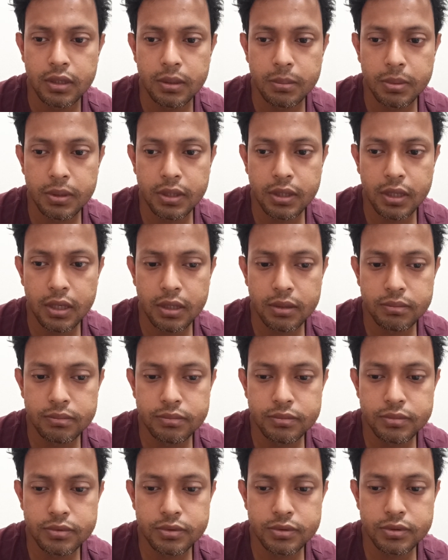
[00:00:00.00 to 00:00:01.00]
it
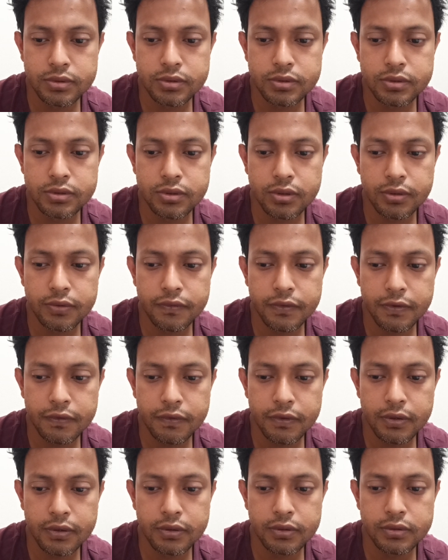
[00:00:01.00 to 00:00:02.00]
becomes sort of
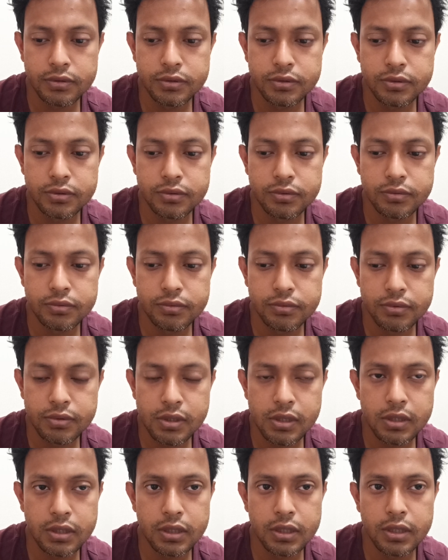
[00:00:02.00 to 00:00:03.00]
difficult to
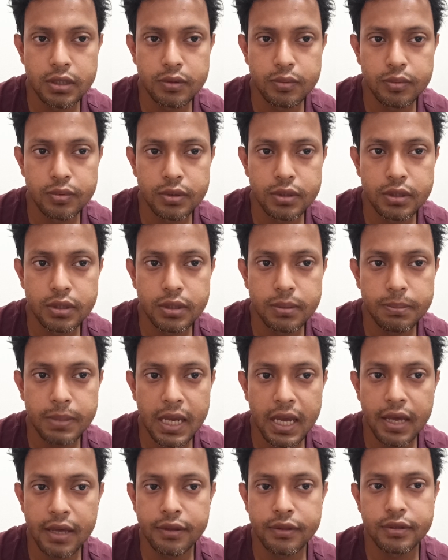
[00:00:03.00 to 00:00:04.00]
really, really
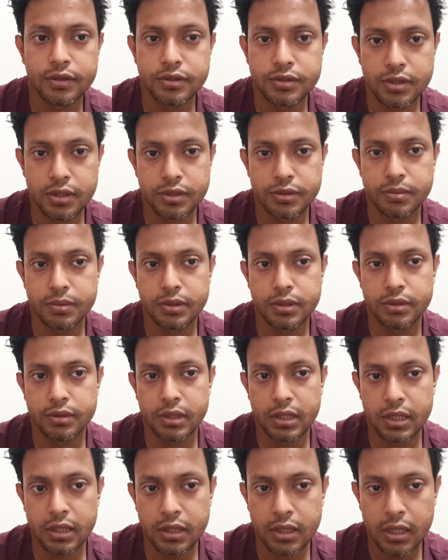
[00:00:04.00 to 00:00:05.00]
pass a judgment,
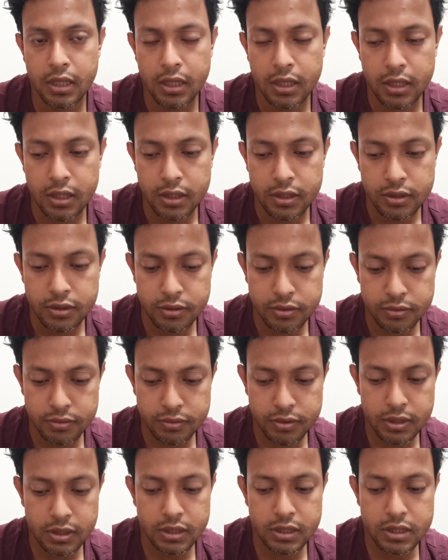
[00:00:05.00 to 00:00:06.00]
like to
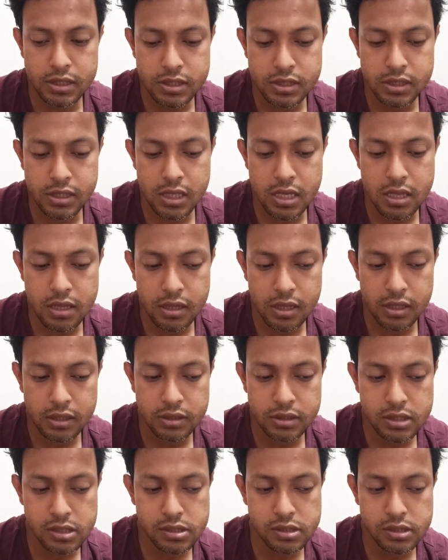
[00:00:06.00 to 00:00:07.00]
really say
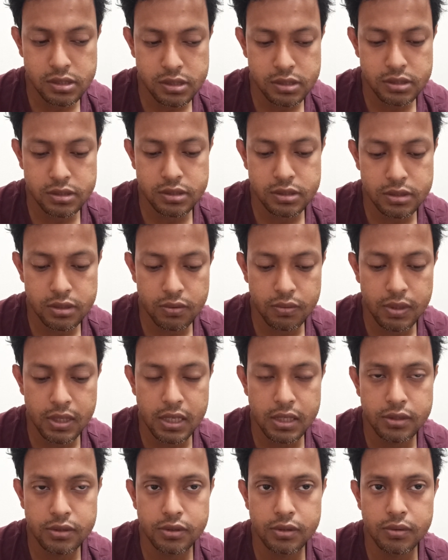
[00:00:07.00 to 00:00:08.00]
that this is the
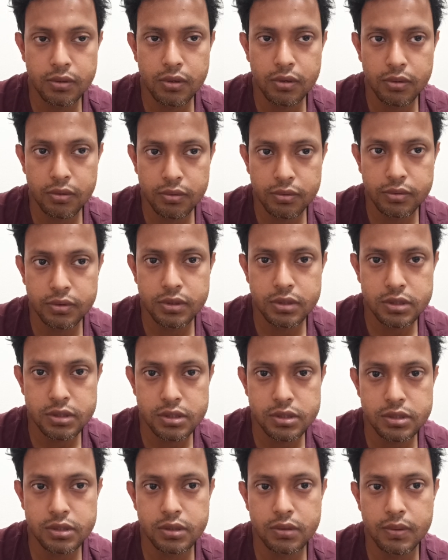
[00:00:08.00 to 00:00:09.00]
way to go, this
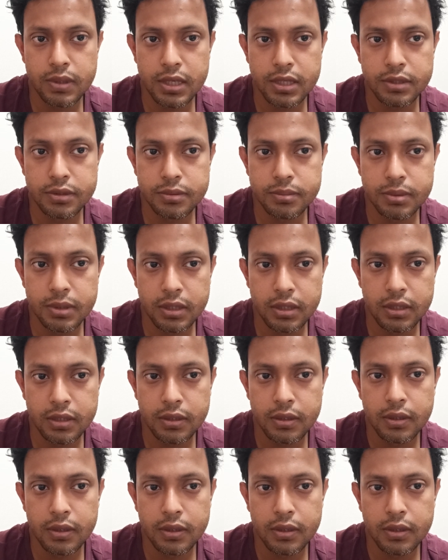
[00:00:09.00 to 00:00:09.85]
is the way to be.